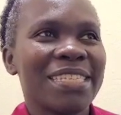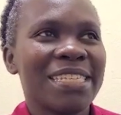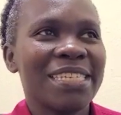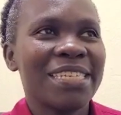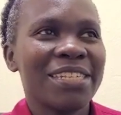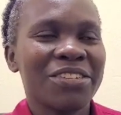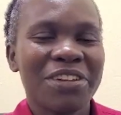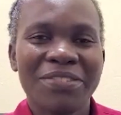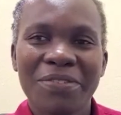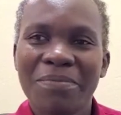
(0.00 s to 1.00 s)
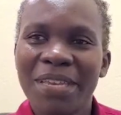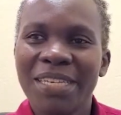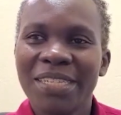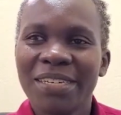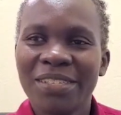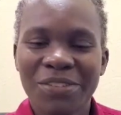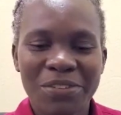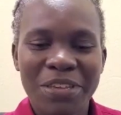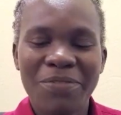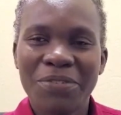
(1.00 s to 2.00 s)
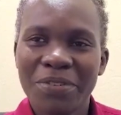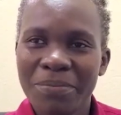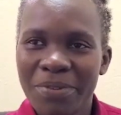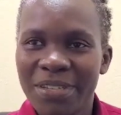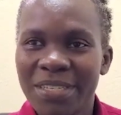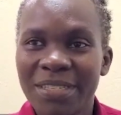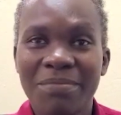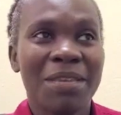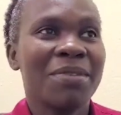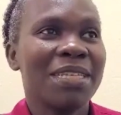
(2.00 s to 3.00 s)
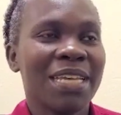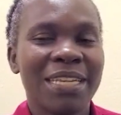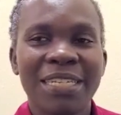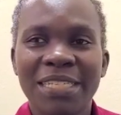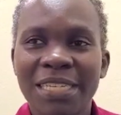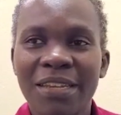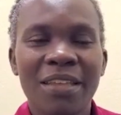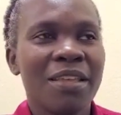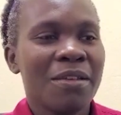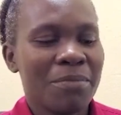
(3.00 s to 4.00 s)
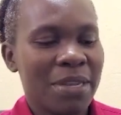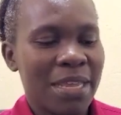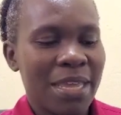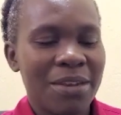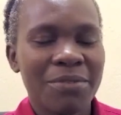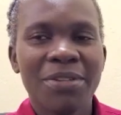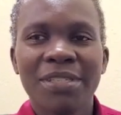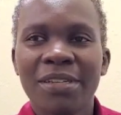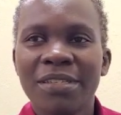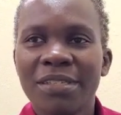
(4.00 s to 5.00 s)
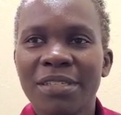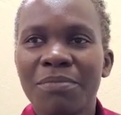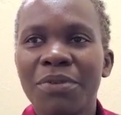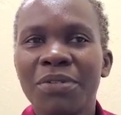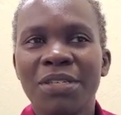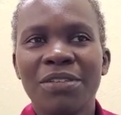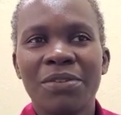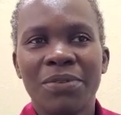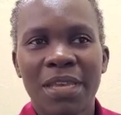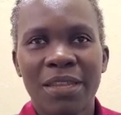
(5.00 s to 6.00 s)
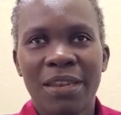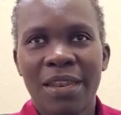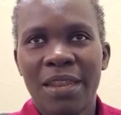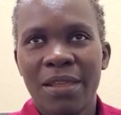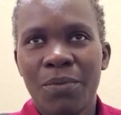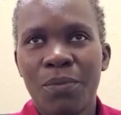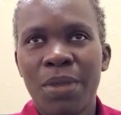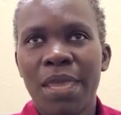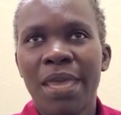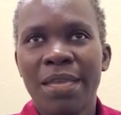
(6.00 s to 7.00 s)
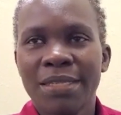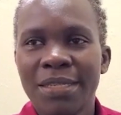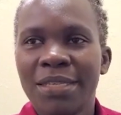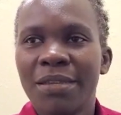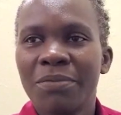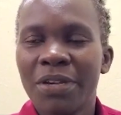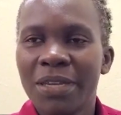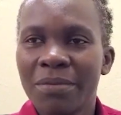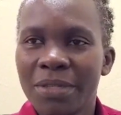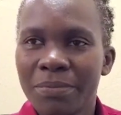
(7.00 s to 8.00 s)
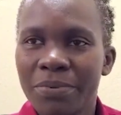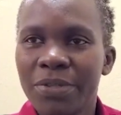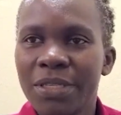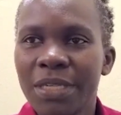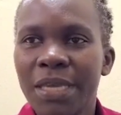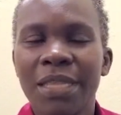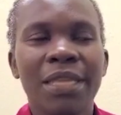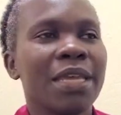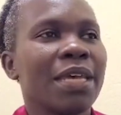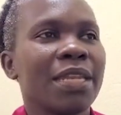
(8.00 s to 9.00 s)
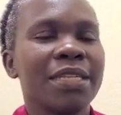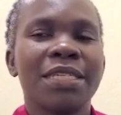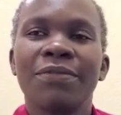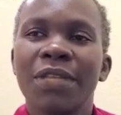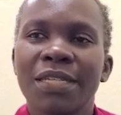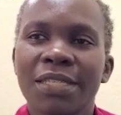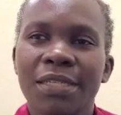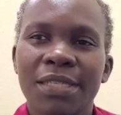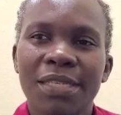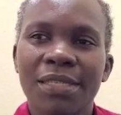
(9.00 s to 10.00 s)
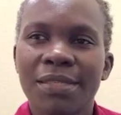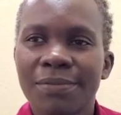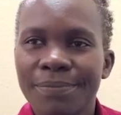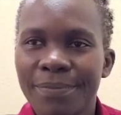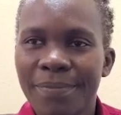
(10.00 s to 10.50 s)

to see the transformation, so even though the process might be challenging, but the end result is a beauty to know that we as a team were able to pull together and achieve that success.